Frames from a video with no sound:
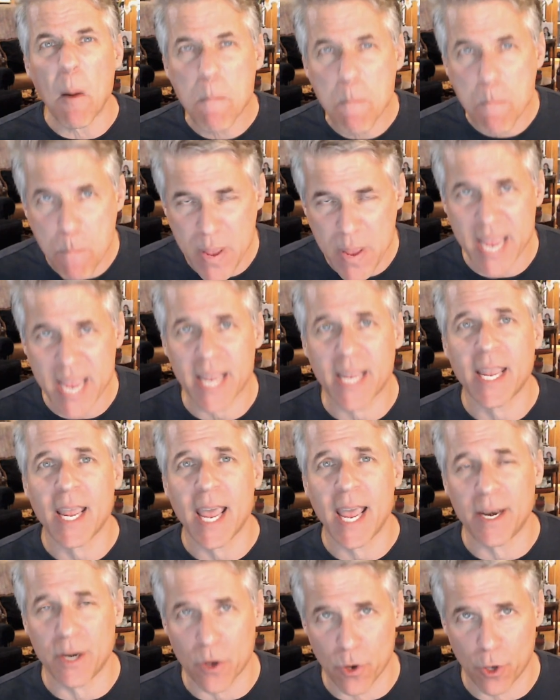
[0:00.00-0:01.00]
a big
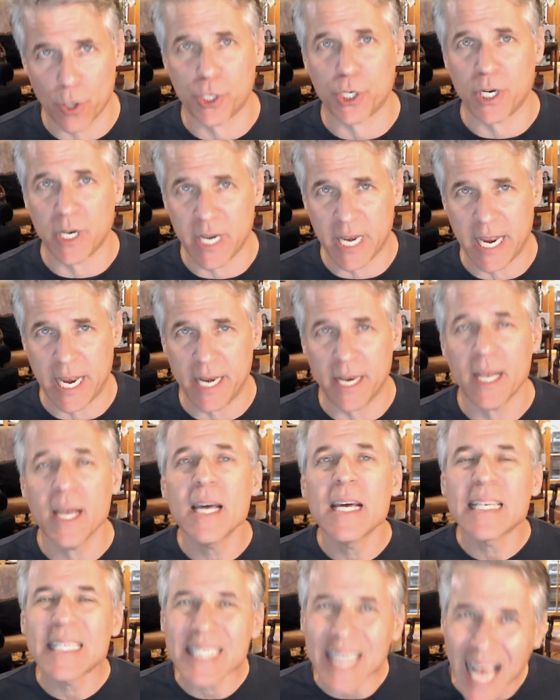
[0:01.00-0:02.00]
and urgent need,
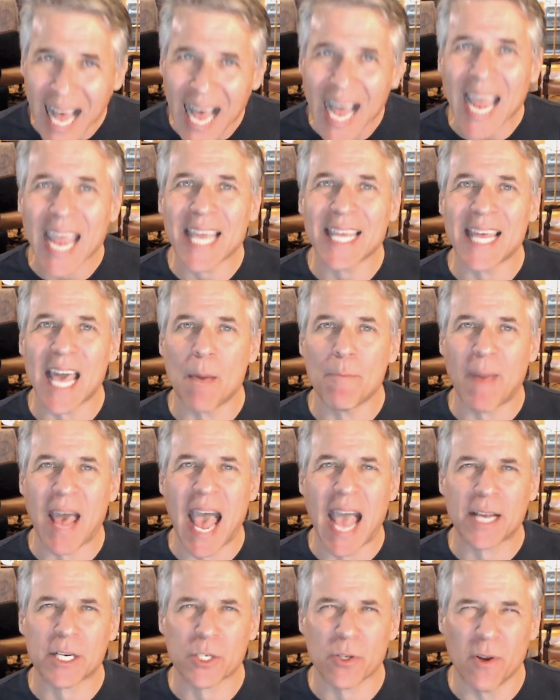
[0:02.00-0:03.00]
tying that
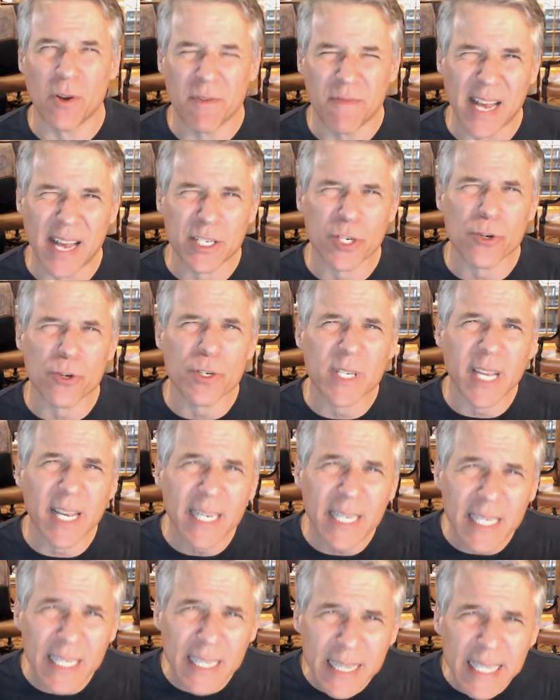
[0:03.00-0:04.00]
back so investors
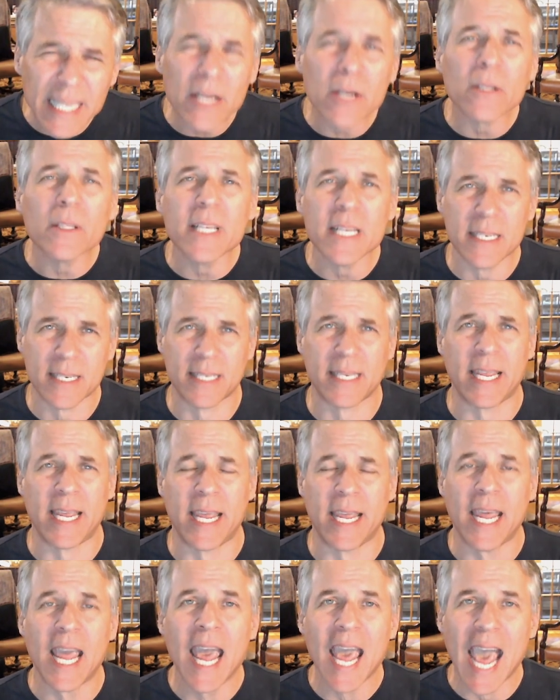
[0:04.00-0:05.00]
can clearly
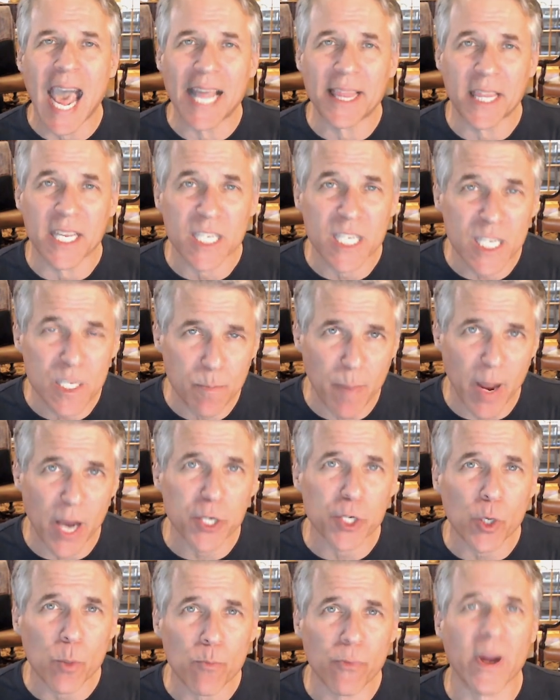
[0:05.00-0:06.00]
see at this
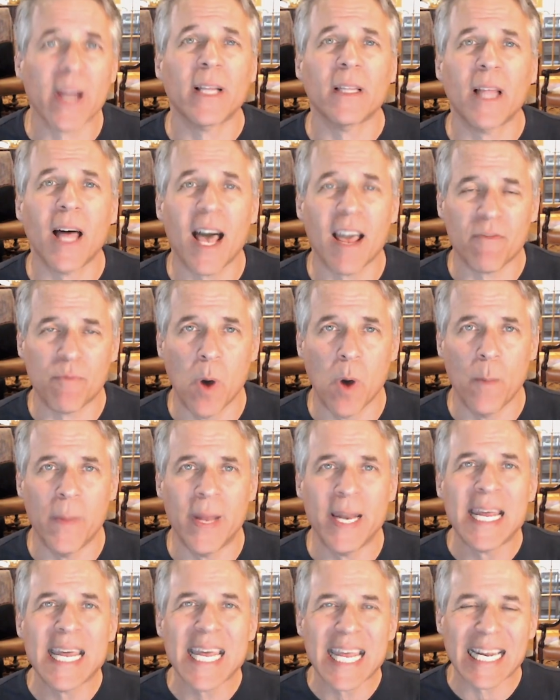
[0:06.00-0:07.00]
special bring alive
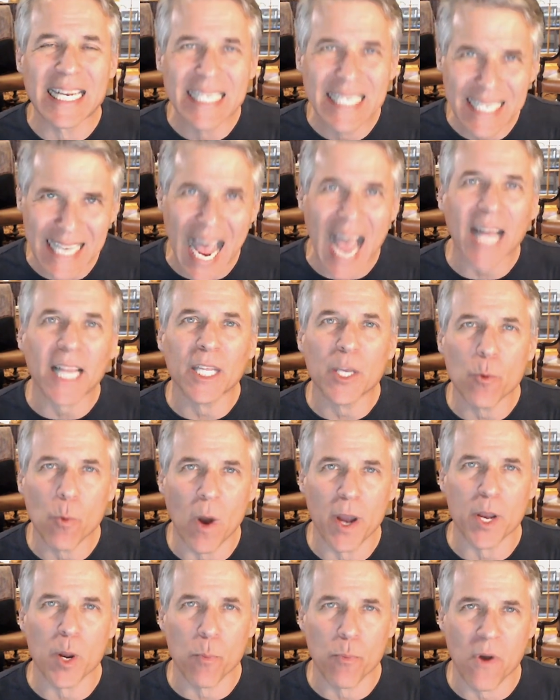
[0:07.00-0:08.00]
moment exactly
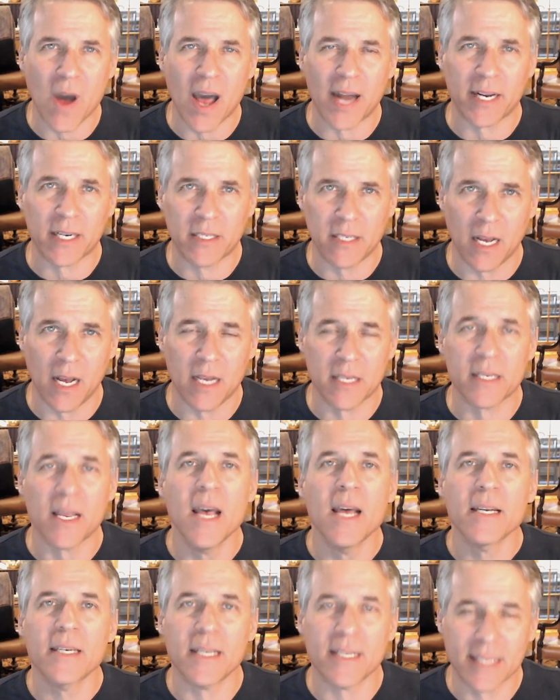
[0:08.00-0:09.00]
what your product does
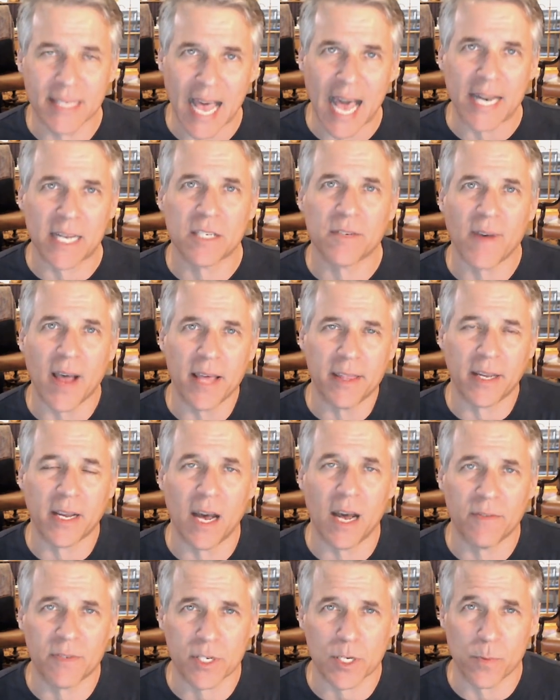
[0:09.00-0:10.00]
to satisfy the
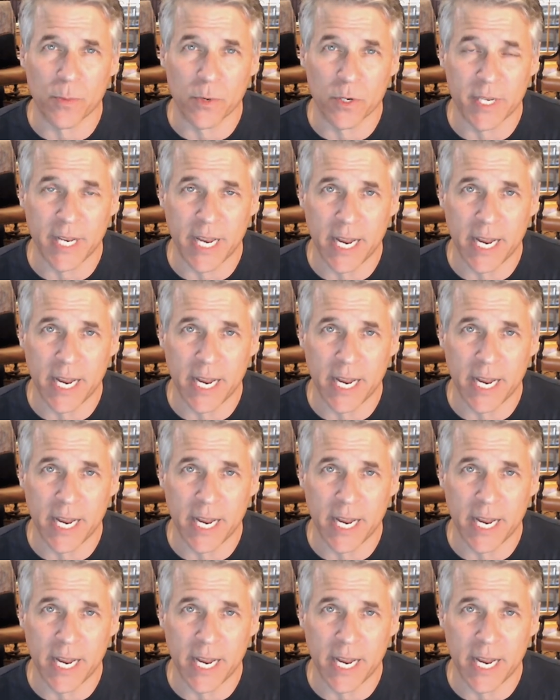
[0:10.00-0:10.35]
customer's